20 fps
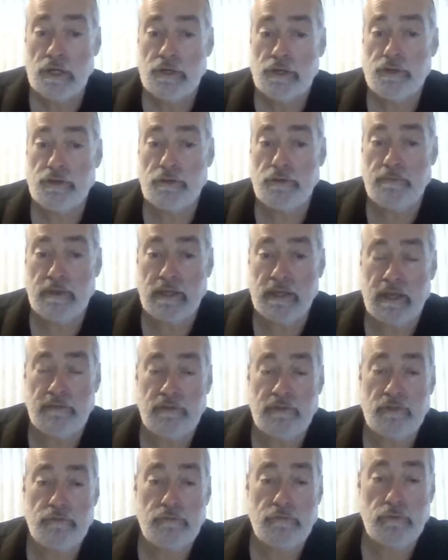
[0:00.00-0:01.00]
should be
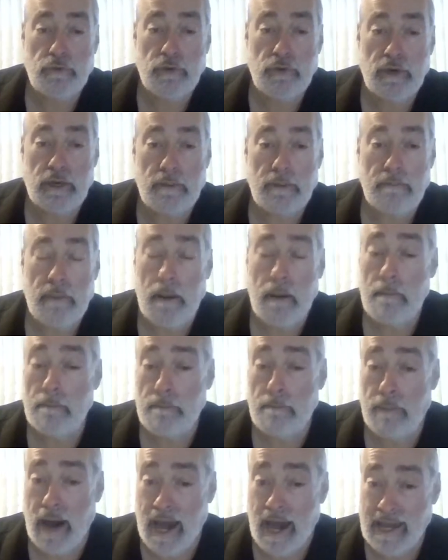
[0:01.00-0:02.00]
given through him
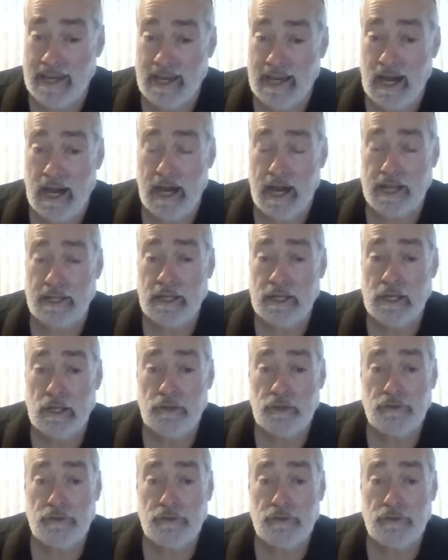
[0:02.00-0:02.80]
by God